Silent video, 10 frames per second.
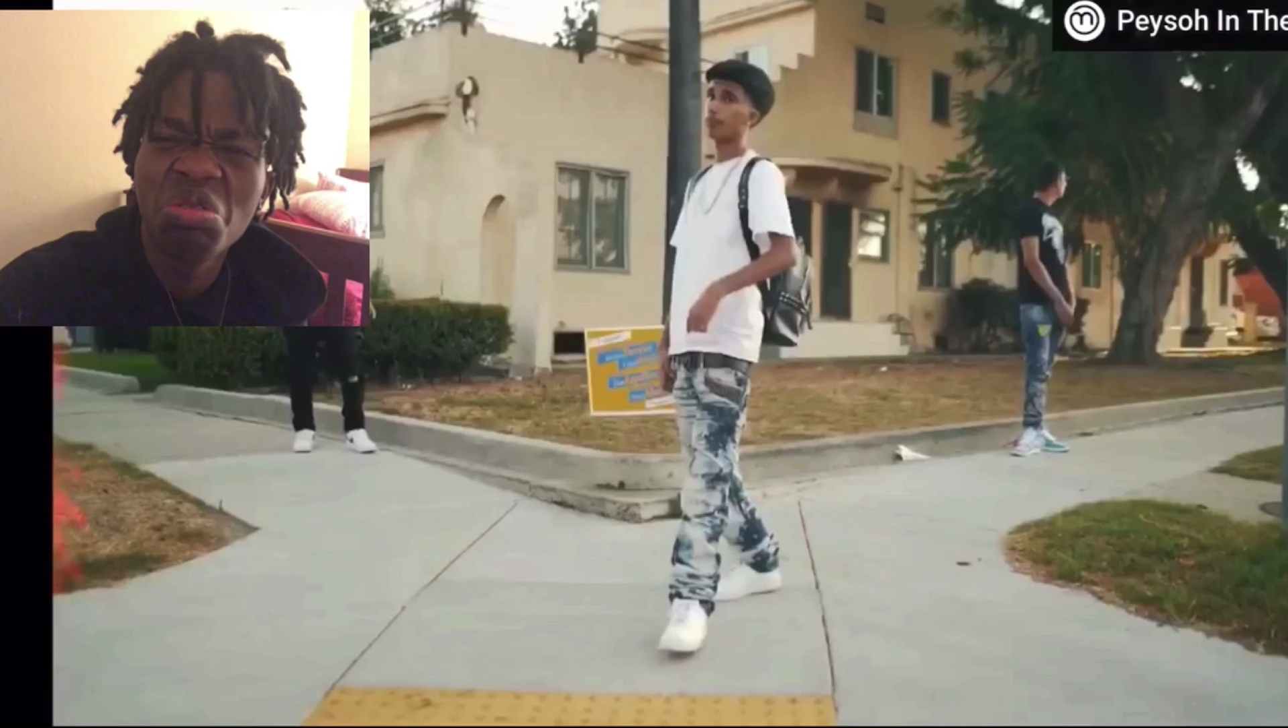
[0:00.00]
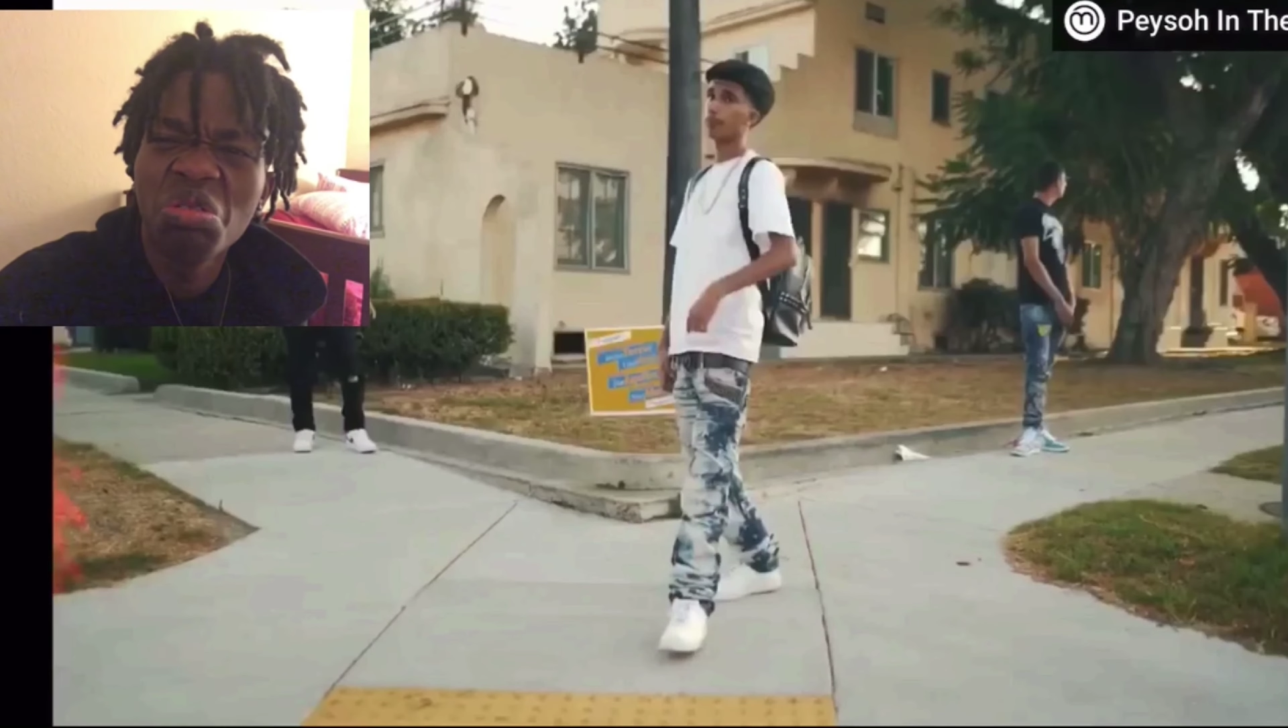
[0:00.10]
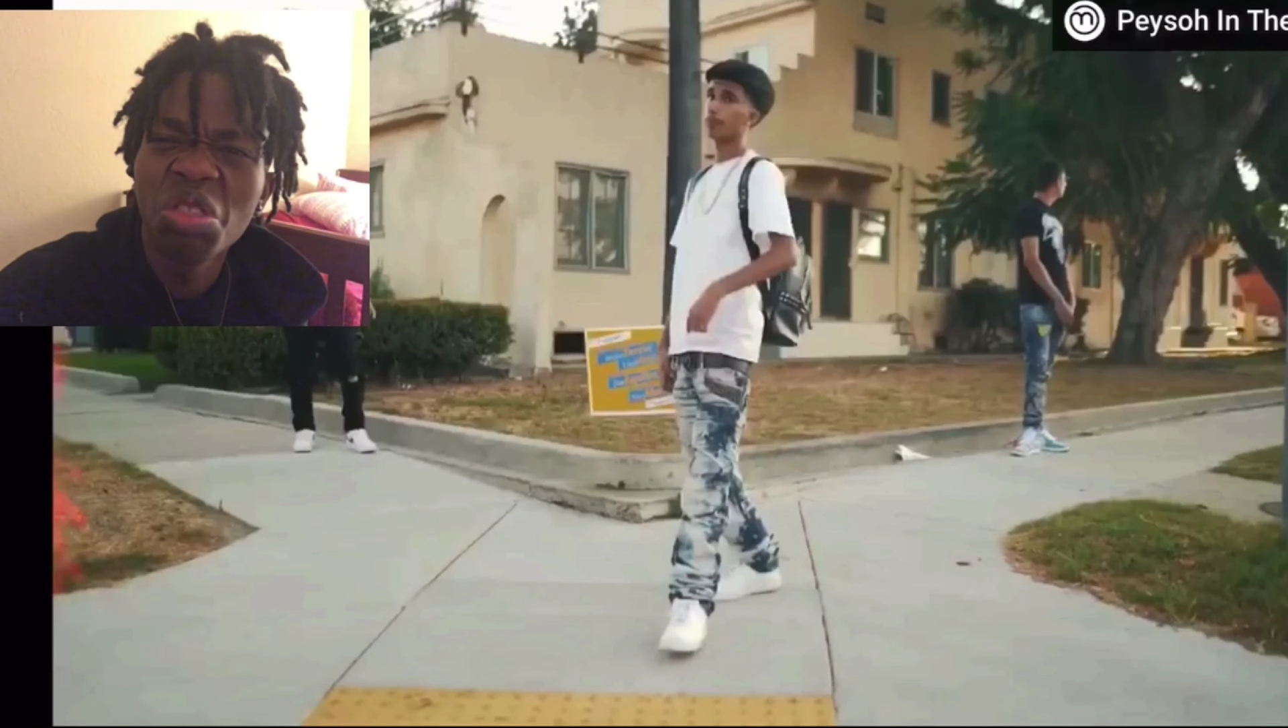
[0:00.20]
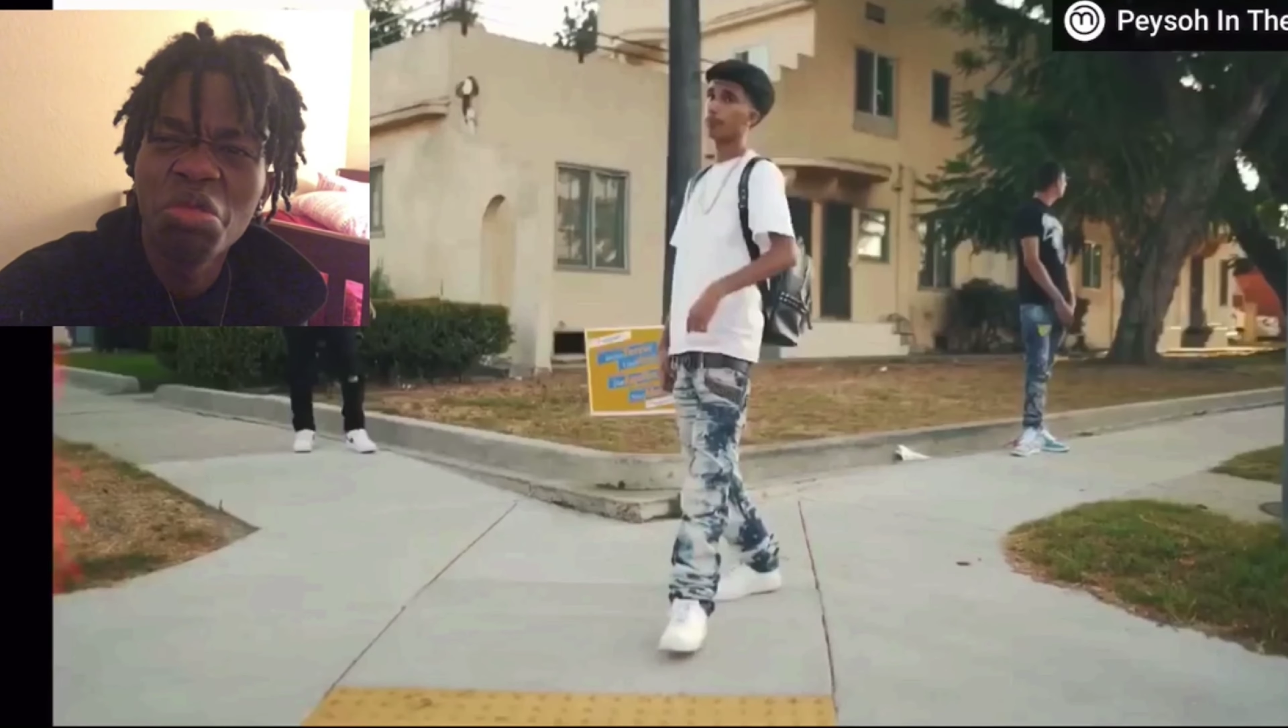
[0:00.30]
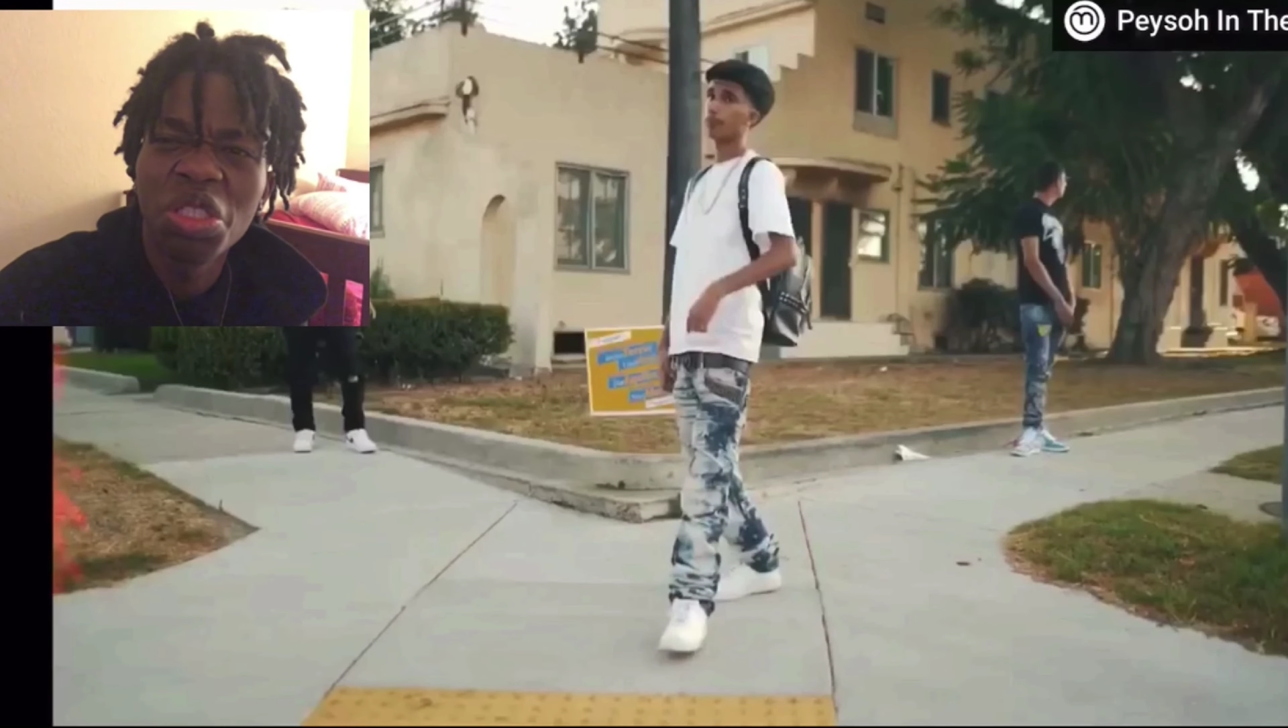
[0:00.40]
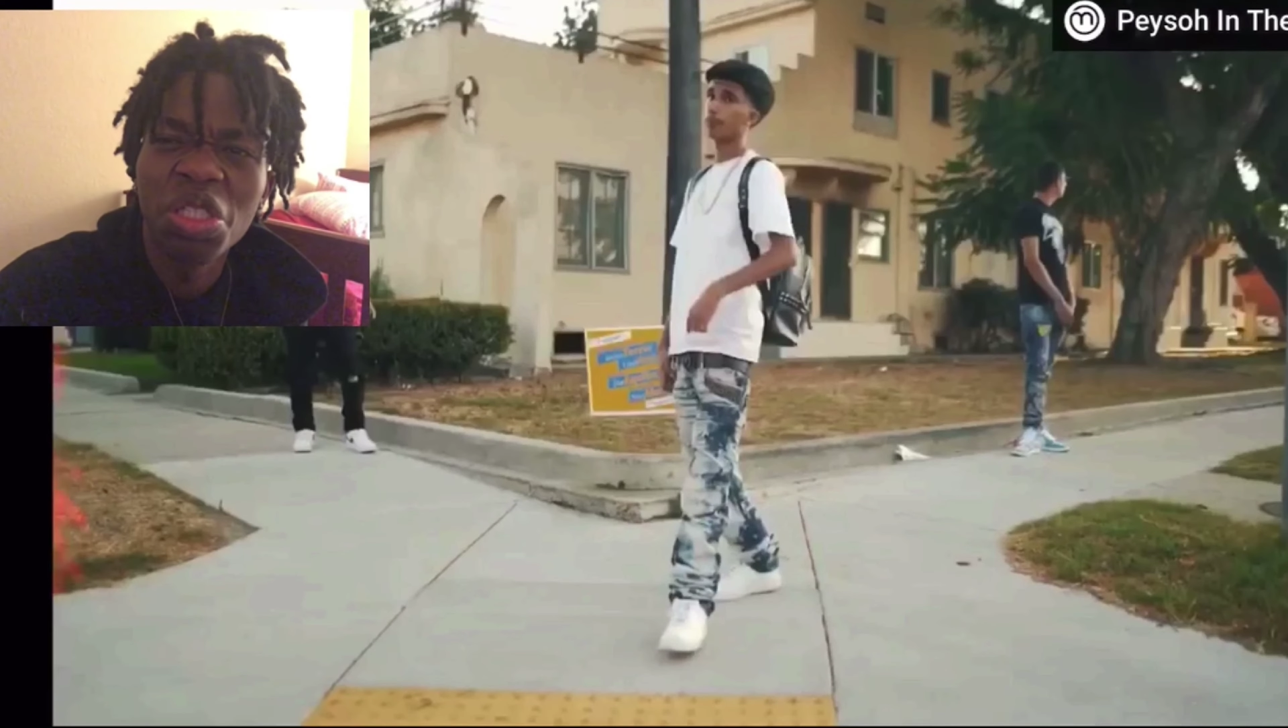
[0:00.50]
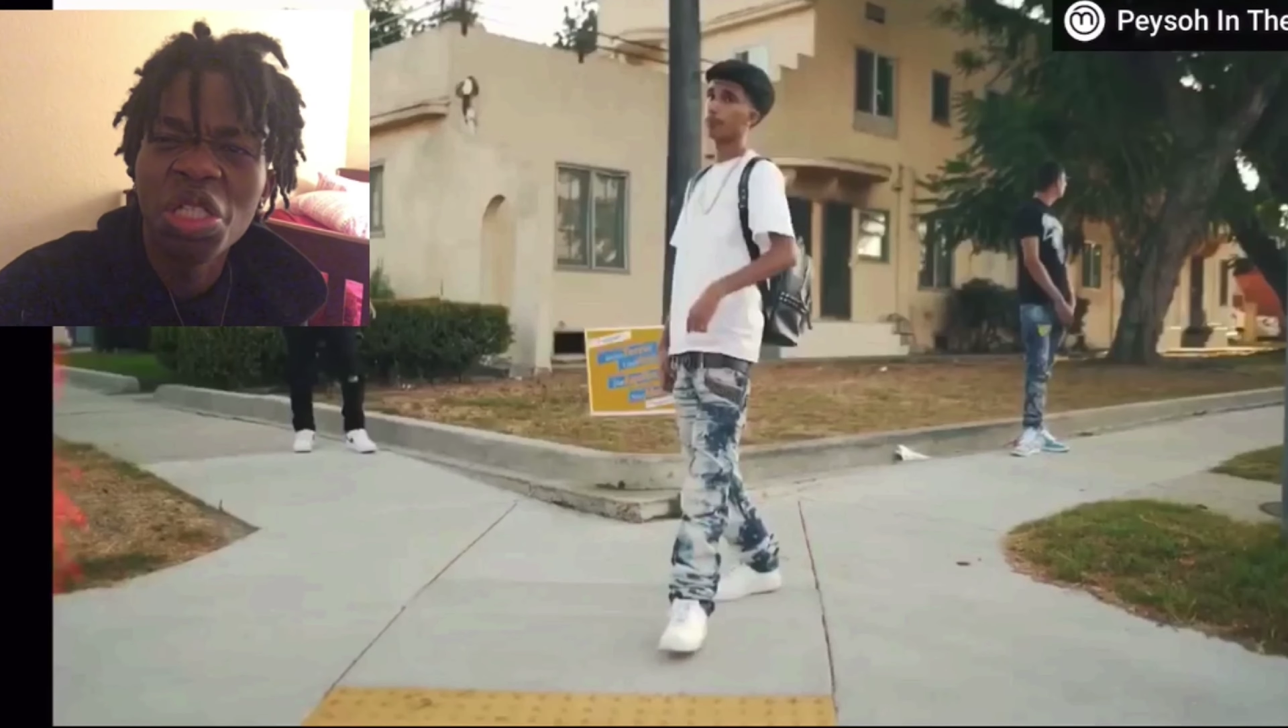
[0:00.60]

the boy said,